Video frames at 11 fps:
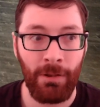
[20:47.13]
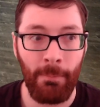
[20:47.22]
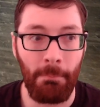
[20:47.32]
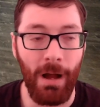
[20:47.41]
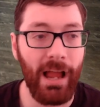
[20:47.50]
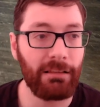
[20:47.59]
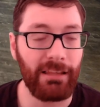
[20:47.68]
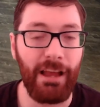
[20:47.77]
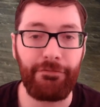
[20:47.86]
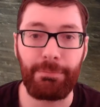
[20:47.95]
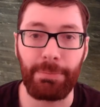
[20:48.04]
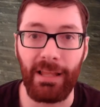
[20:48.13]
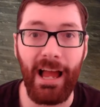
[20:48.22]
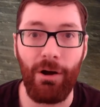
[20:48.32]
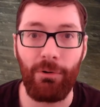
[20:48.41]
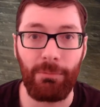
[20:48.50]
my left
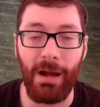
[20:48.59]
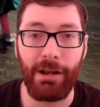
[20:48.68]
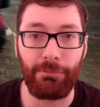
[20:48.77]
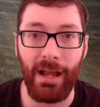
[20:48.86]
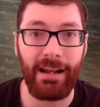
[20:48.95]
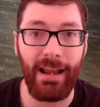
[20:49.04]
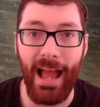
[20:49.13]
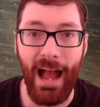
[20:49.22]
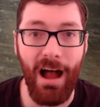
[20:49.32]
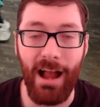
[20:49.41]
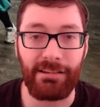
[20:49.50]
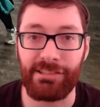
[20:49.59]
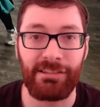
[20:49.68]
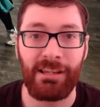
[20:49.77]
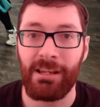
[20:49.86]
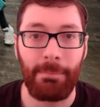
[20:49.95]
plow, my right ox,